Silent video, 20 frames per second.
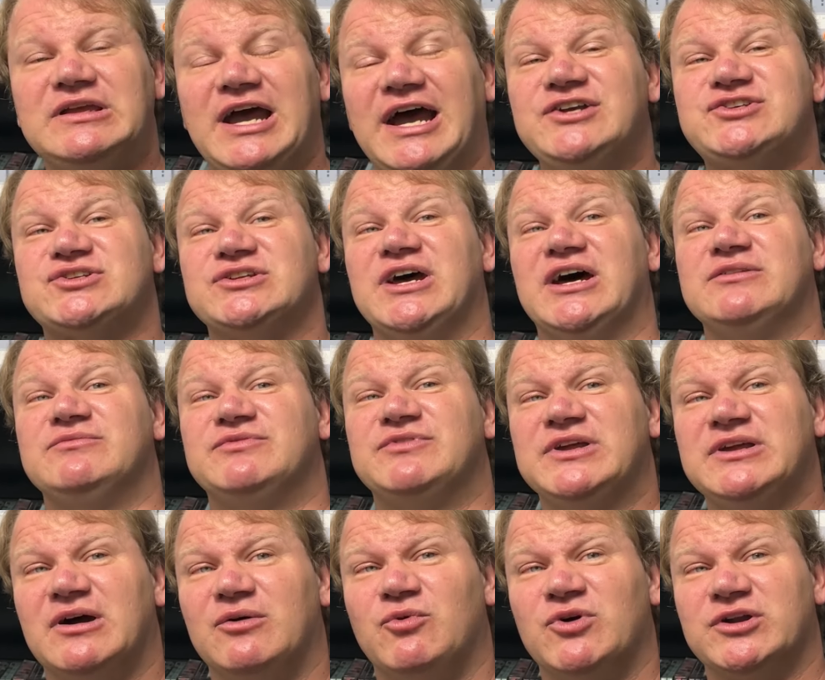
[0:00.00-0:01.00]
Actually, I
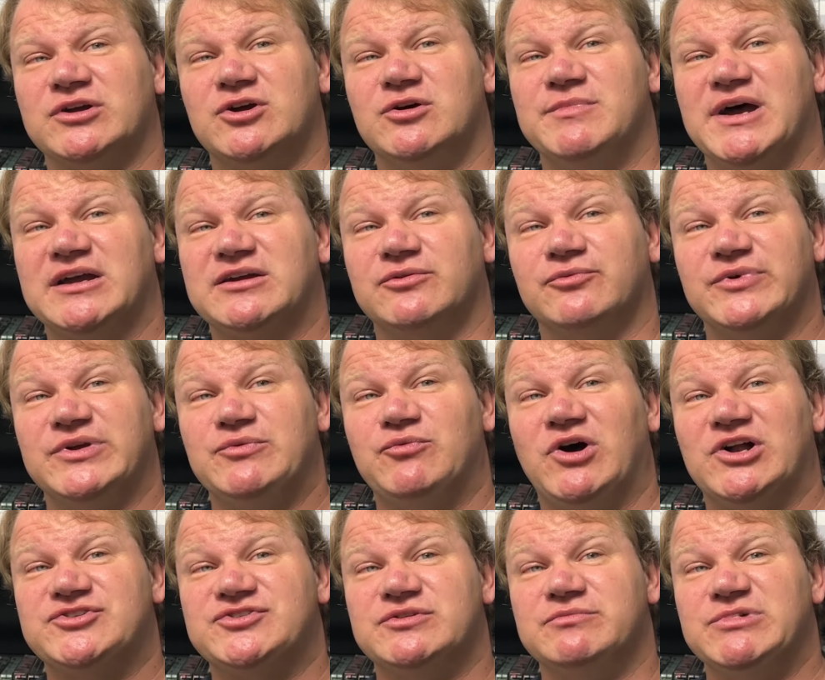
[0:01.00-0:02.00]
think I want to go back and
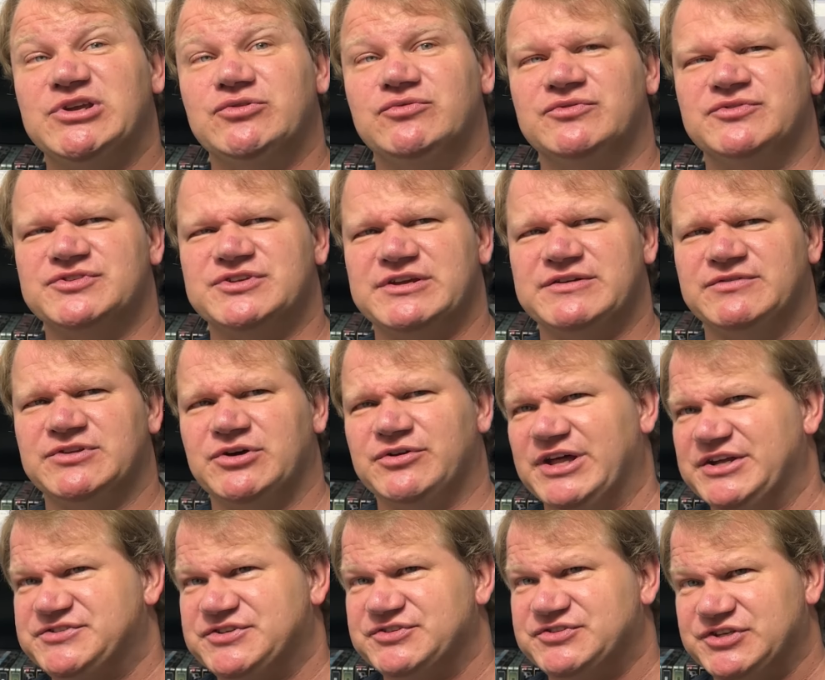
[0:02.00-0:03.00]
rewatch The Mutants, even though
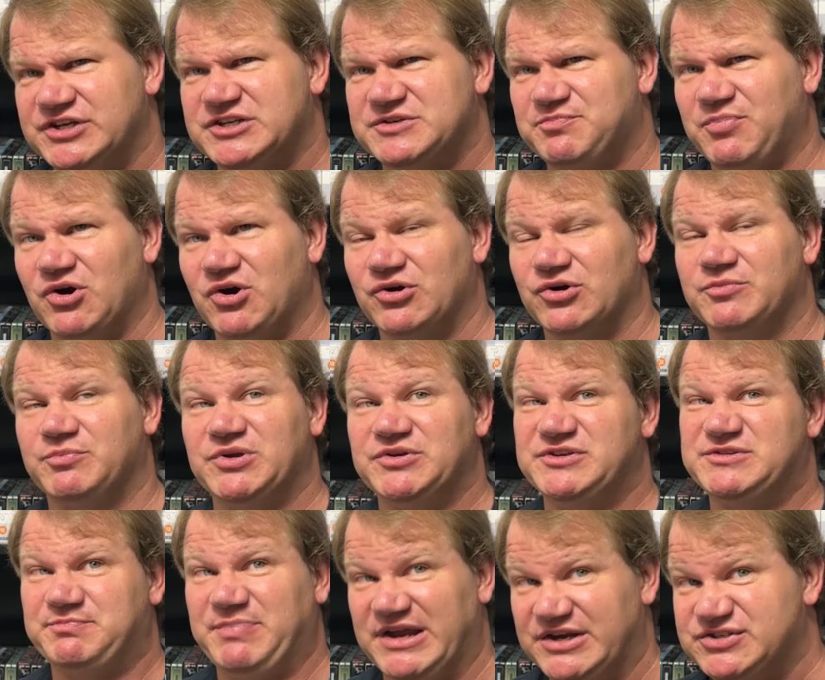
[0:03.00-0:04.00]
that's a six-parter, but
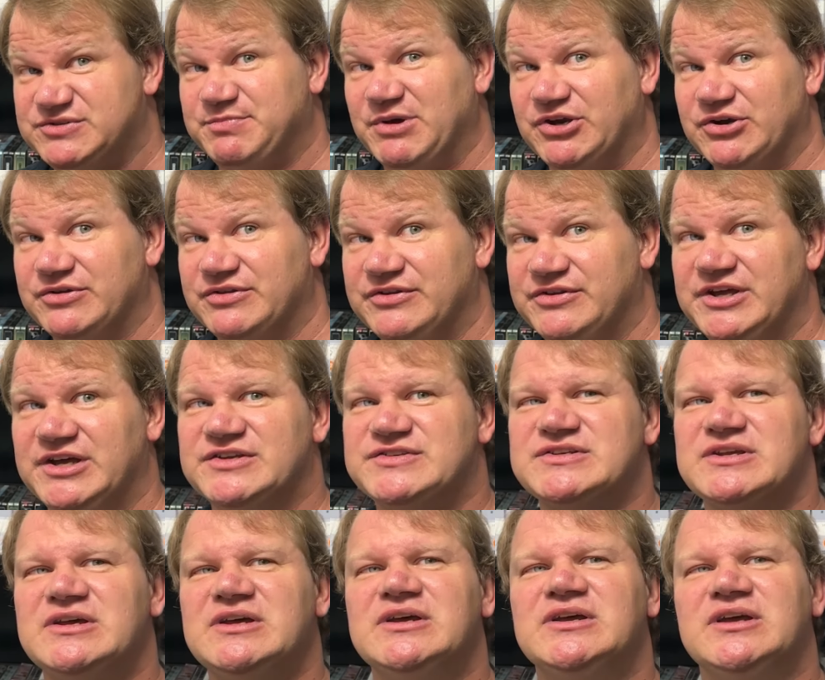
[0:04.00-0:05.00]
it's paced better than
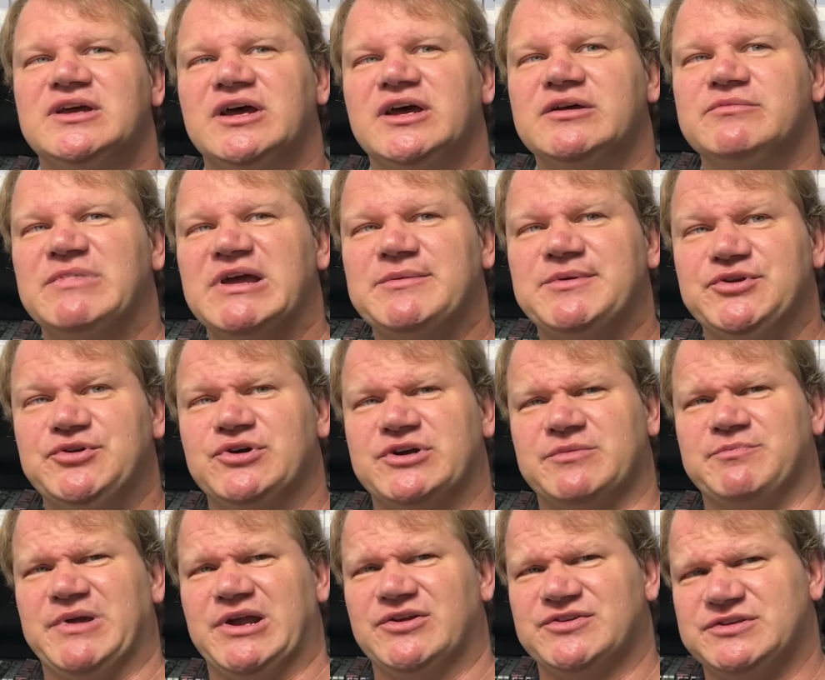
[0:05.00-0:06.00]
this. And maybe do a
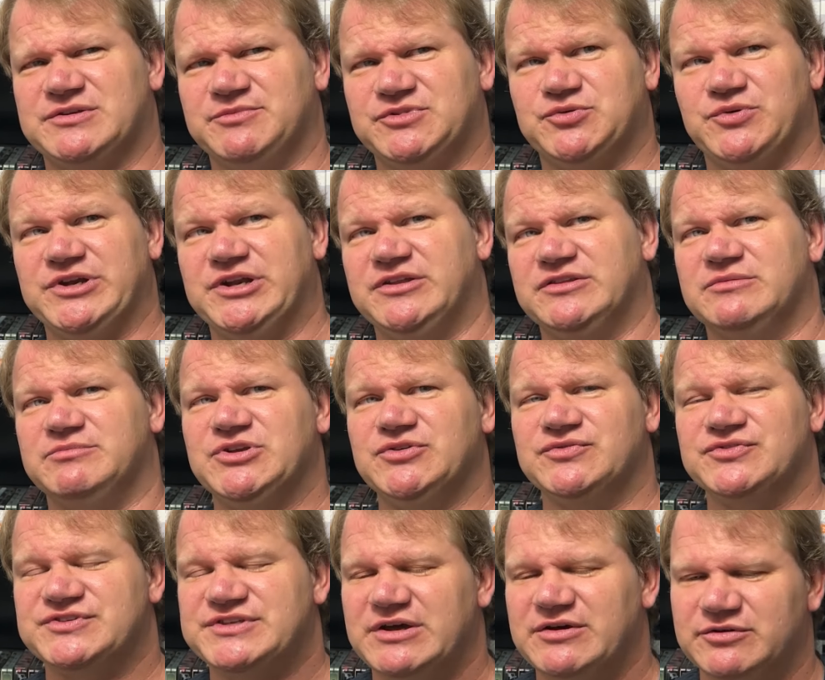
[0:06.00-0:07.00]
comparison between it and
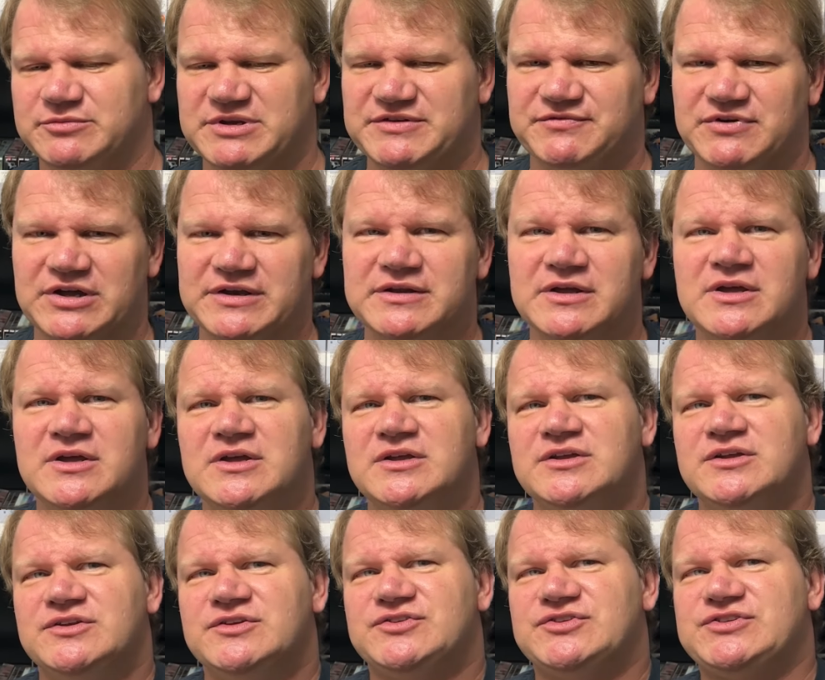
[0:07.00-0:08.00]
Mutants. That would be fun.
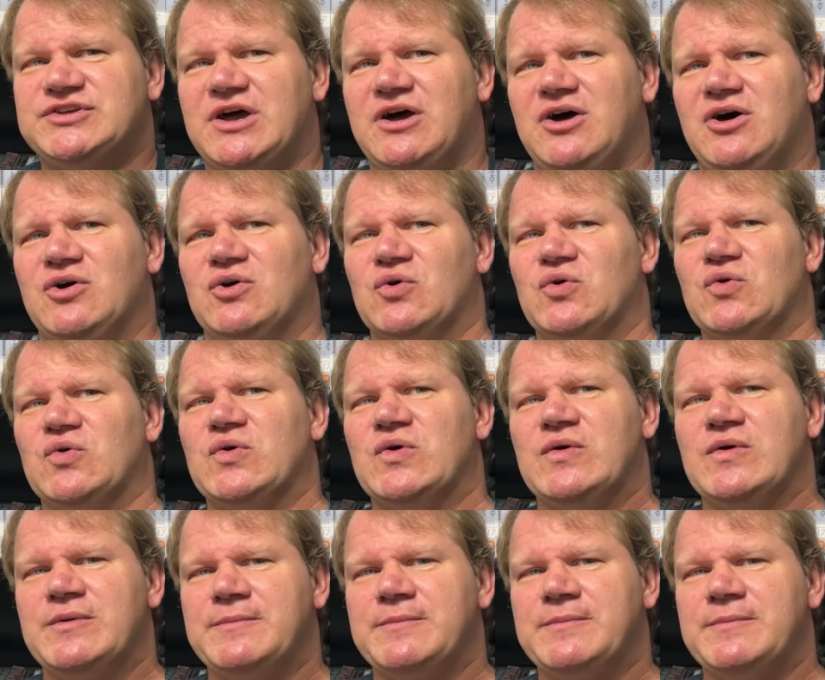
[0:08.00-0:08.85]
So,